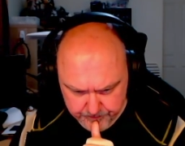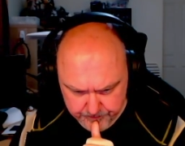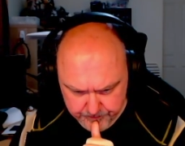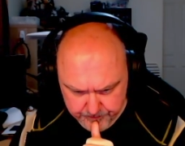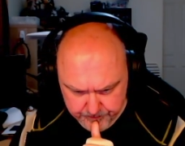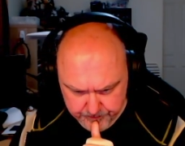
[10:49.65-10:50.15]

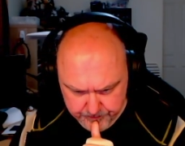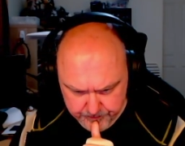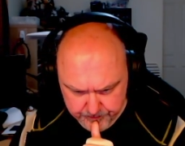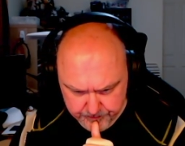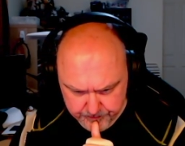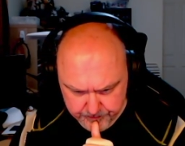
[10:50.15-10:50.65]

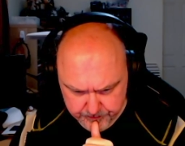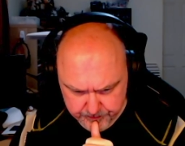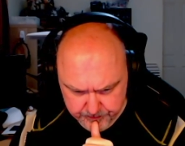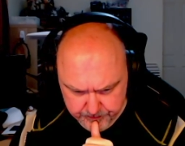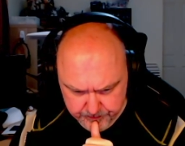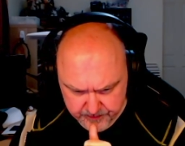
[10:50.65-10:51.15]

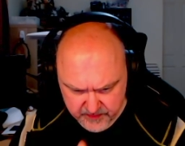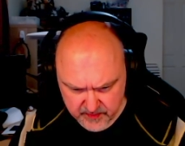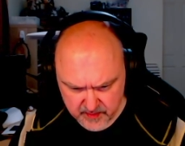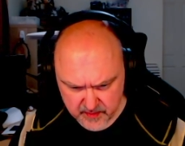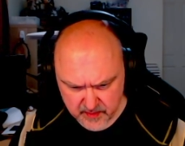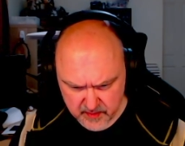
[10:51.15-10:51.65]

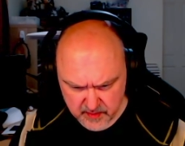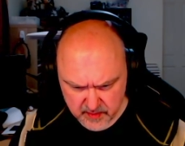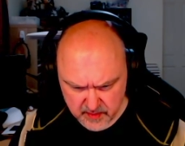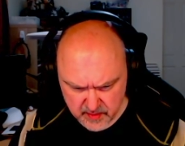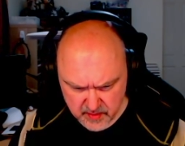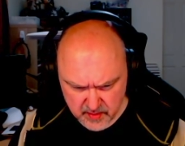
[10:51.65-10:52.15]

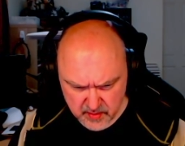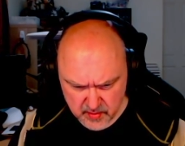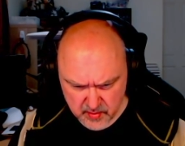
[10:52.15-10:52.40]
[no speech]